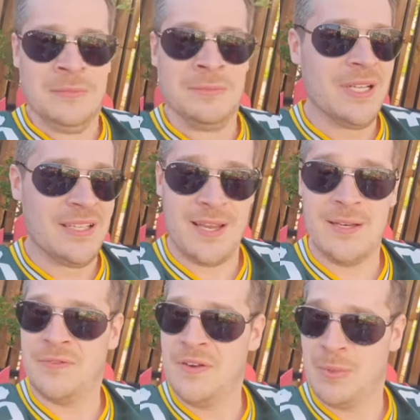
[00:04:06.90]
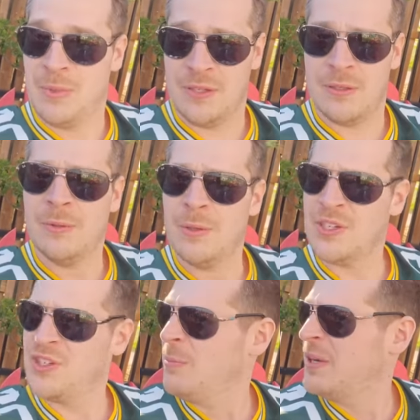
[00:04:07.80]
incentive number 2, which
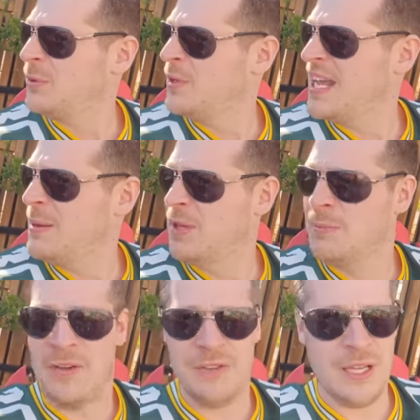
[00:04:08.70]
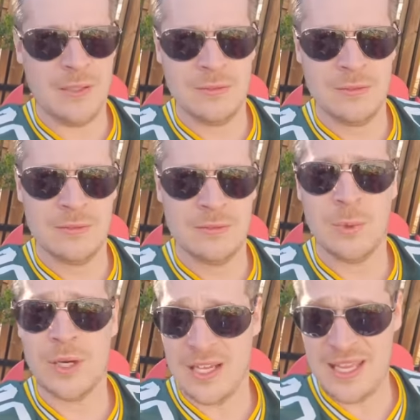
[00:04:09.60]
is jumping through a table in Buffalo.
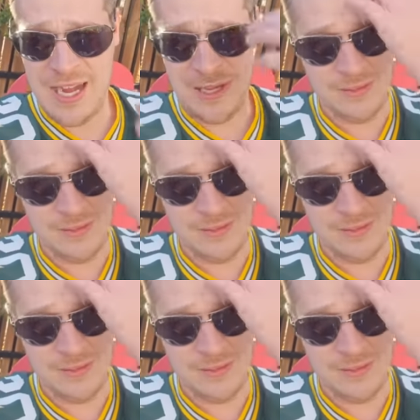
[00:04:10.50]
We're going to get it.